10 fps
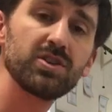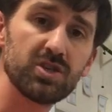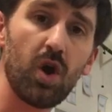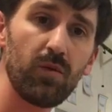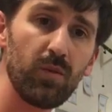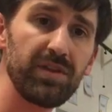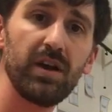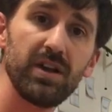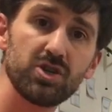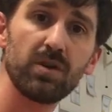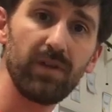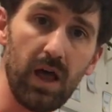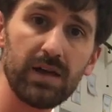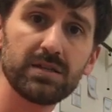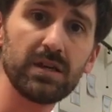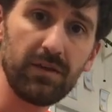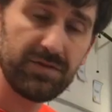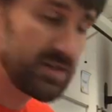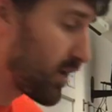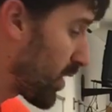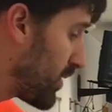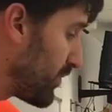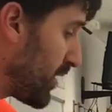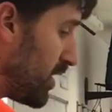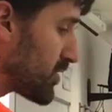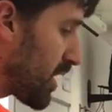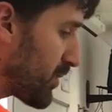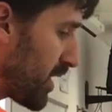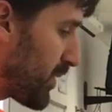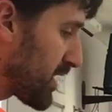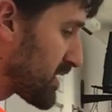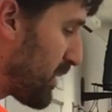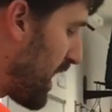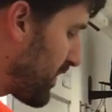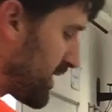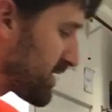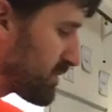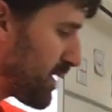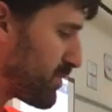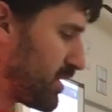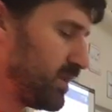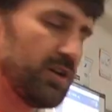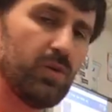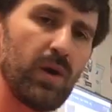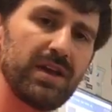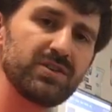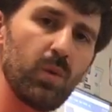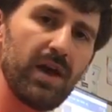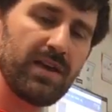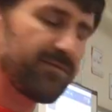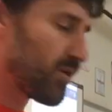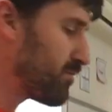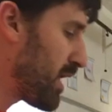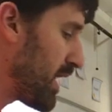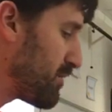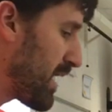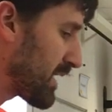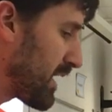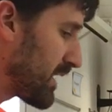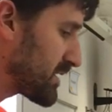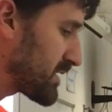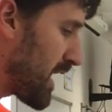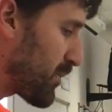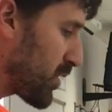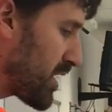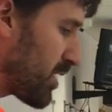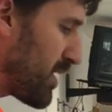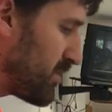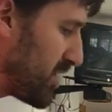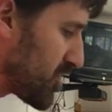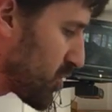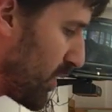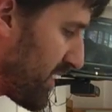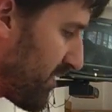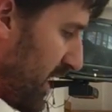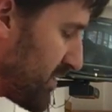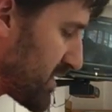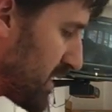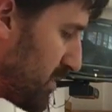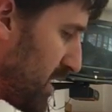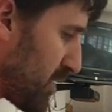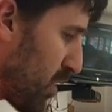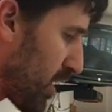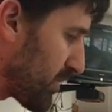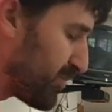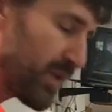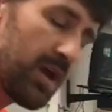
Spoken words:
it to start with an initial velocity of 0. So I'm going to pick a spot that's maybe a little ways away from my magnetic stopper here, maybe the 25 centimeter mark.